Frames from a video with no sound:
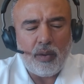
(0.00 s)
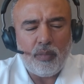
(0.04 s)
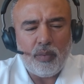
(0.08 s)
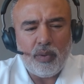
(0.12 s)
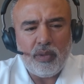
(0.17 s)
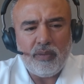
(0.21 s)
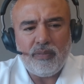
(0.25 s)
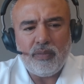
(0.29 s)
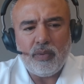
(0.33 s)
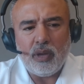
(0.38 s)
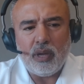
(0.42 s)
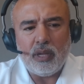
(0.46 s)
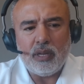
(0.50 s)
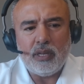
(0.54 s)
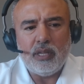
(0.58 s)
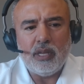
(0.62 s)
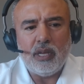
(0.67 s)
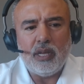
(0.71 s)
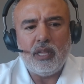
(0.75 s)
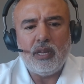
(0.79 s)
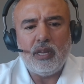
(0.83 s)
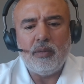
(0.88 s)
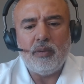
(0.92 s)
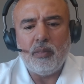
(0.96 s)
we've
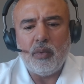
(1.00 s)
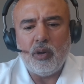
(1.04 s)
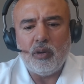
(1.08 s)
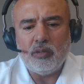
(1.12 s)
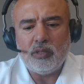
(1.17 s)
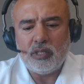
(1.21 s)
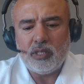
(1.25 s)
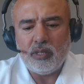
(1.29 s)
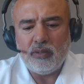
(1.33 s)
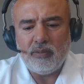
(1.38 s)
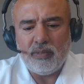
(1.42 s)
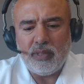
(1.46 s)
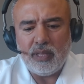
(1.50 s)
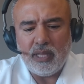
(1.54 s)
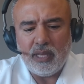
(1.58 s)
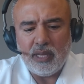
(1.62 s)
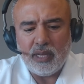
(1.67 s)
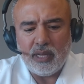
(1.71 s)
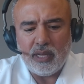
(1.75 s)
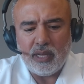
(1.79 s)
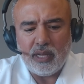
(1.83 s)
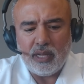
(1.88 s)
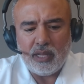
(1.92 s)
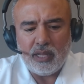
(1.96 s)
done most of
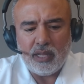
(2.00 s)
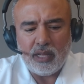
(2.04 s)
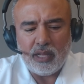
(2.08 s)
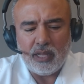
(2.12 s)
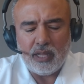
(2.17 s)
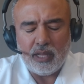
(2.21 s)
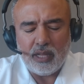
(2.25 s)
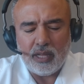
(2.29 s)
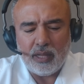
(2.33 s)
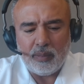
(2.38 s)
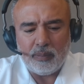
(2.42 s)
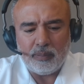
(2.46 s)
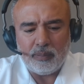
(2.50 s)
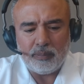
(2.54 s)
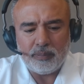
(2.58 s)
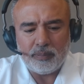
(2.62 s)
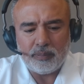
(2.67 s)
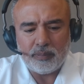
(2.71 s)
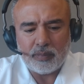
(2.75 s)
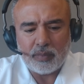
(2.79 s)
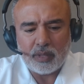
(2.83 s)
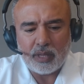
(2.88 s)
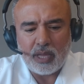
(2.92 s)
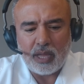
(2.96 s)
the
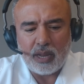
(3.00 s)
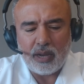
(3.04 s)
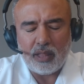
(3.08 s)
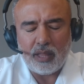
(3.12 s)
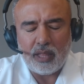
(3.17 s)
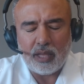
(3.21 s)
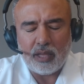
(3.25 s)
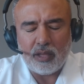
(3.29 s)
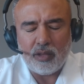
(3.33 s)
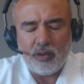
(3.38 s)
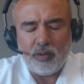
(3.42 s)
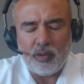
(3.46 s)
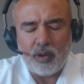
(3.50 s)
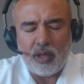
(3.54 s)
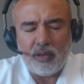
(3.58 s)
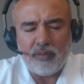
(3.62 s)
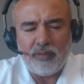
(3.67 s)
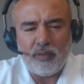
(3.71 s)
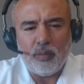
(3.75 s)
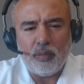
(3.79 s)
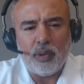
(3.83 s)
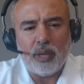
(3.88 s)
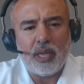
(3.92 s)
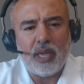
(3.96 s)
kind of like going
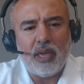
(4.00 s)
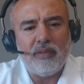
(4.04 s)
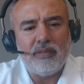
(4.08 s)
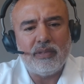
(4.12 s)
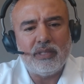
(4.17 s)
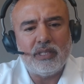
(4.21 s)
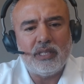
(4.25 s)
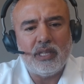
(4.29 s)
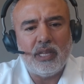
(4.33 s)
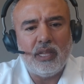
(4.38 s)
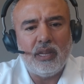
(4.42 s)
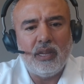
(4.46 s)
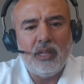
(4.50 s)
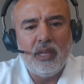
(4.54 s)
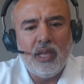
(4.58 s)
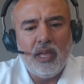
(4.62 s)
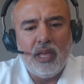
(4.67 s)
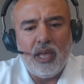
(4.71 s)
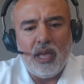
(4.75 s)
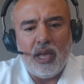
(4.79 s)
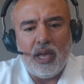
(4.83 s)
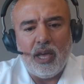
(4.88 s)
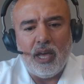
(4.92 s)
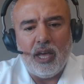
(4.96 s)
off of what Kevin said.
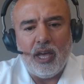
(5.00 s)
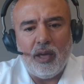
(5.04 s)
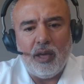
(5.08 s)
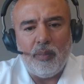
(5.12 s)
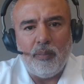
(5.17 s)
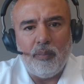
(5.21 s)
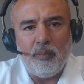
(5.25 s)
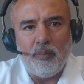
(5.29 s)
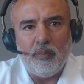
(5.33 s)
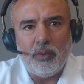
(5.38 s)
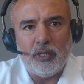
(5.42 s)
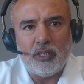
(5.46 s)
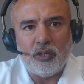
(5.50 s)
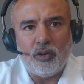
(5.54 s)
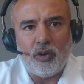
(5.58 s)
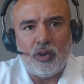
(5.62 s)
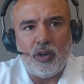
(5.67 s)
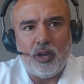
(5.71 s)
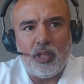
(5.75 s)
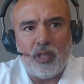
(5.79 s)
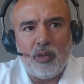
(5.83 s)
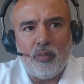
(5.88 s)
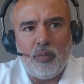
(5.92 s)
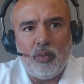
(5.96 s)

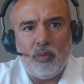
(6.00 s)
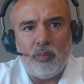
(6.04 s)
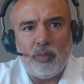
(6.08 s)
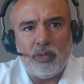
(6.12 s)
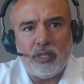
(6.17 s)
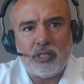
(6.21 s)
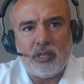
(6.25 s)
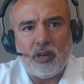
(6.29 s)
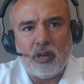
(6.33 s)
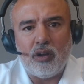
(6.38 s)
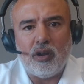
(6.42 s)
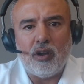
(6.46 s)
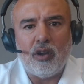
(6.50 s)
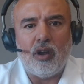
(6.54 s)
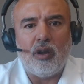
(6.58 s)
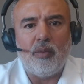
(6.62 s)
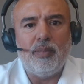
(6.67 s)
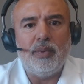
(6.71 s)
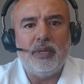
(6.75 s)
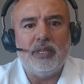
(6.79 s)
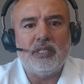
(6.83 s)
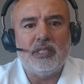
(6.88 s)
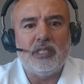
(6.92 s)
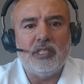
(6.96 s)
Majority when we started our
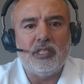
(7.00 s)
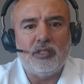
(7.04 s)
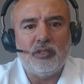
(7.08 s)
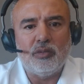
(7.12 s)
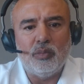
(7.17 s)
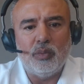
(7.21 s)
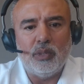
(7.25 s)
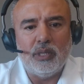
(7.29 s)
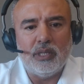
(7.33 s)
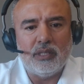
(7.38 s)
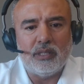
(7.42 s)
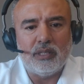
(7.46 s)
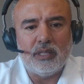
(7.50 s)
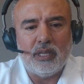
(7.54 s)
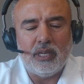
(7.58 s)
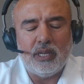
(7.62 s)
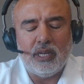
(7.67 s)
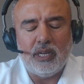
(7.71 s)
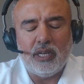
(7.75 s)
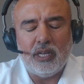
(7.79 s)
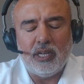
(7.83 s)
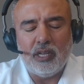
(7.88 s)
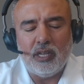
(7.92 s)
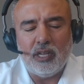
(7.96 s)
business was
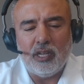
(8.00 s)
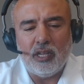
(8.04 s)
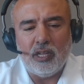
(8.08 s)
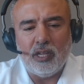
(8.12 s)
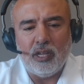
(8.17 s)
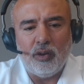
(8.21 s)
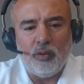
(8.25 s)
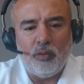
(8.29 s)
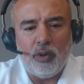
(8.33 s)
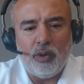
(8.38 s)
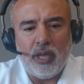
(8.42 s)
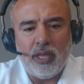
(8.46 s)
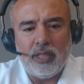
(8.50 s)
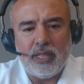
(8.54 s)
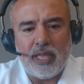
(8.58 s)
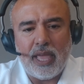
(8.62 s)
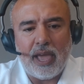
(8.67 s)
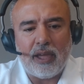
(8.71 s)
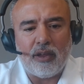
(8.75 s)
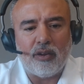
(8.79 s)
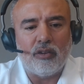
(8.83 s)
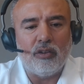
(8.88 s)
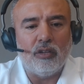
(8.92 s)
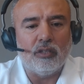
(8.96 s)
in the
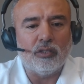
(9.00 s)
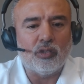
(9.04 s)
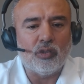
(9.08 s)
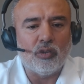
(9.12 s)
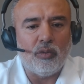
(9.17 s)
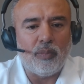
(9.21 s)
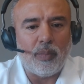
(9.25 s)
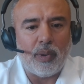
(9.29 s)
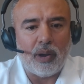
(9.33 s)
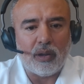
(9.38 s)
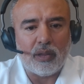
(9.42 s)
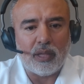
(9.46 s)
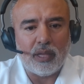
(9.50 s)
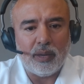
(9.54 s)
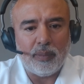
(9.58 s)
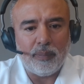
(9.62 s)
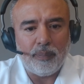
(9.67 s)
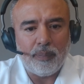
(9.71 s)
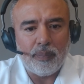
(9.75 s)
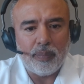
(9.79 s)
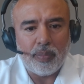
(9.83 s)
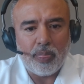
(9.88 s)
agricultural market.